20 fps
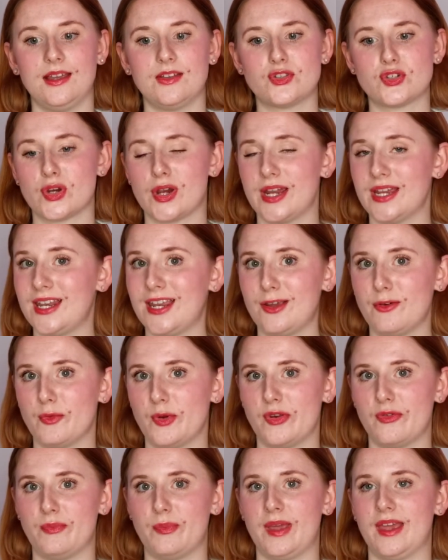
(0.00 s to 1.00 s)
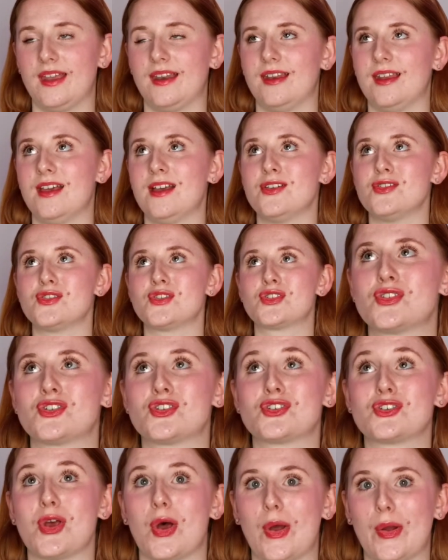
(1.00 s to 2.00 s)
training would have been
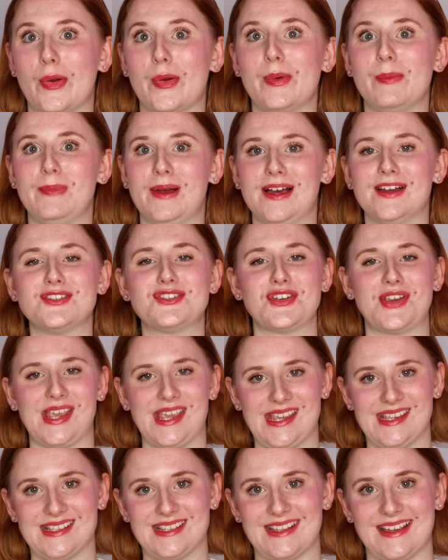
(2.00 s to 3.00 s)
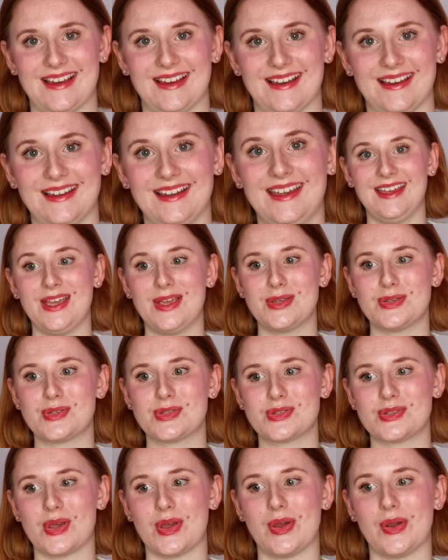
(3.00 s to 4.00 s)
so much easier.
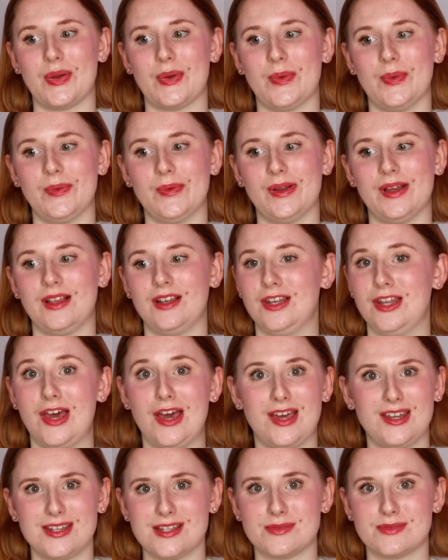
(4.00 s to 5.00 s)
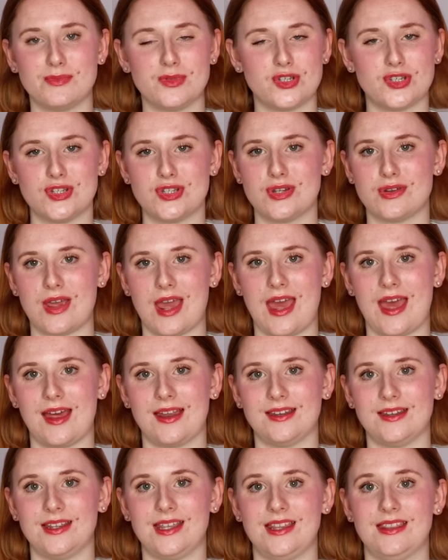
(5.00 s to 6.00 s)
So learn as much as you
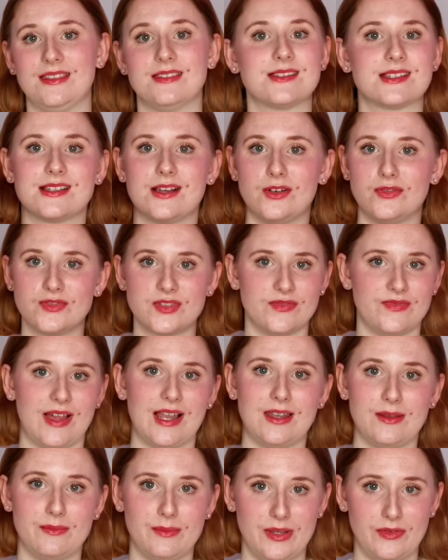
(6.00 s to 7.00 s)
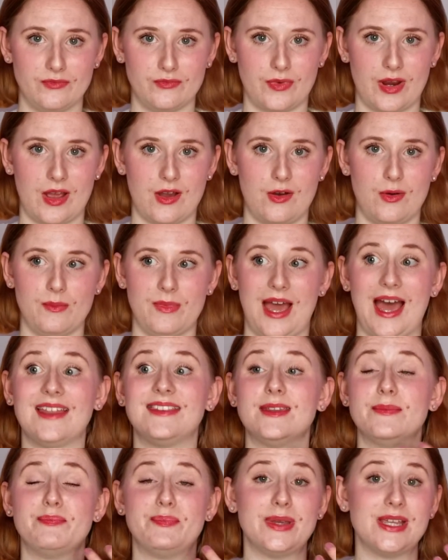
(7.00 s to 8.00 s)
can in the self-development realm
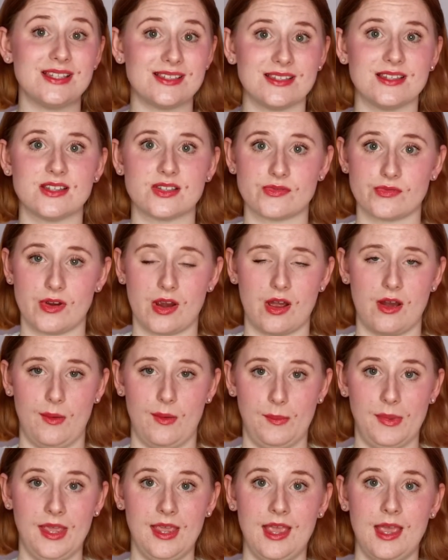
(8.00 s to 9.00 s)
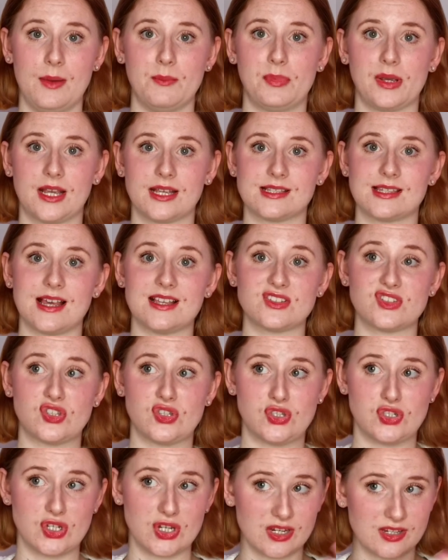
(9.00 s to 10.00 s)
and the business realm, because that's
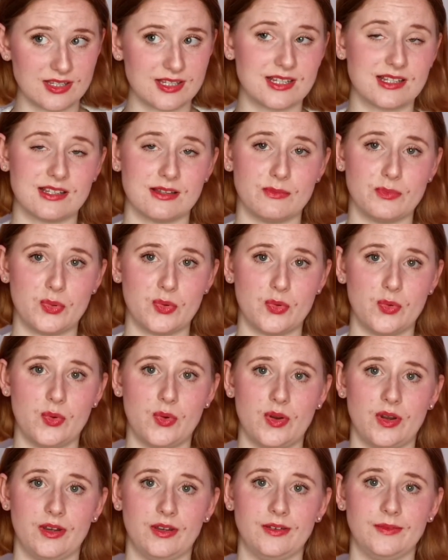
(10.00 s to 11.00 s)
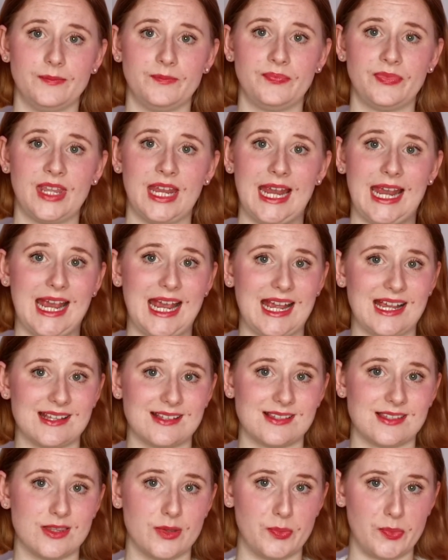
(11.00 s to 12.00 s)
just as important
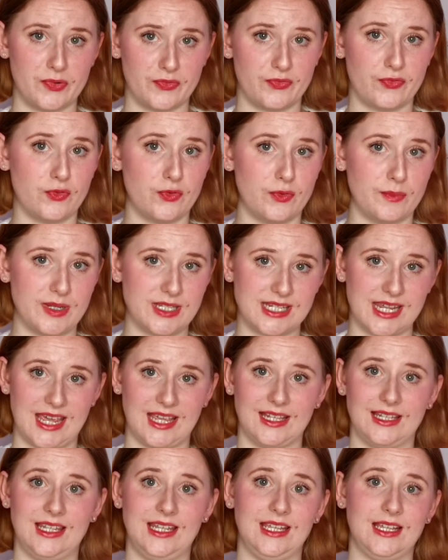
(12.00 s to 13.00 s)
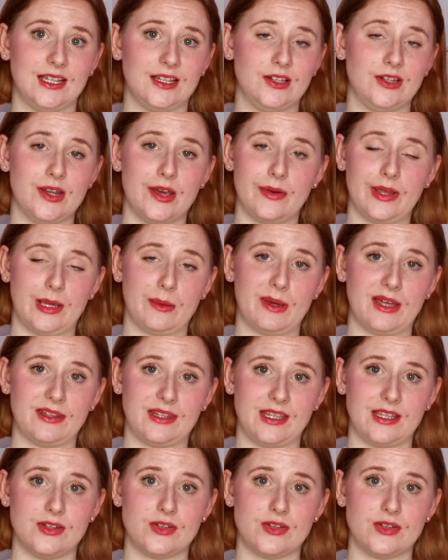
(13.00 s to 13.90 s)
as the performer technique and knowing about the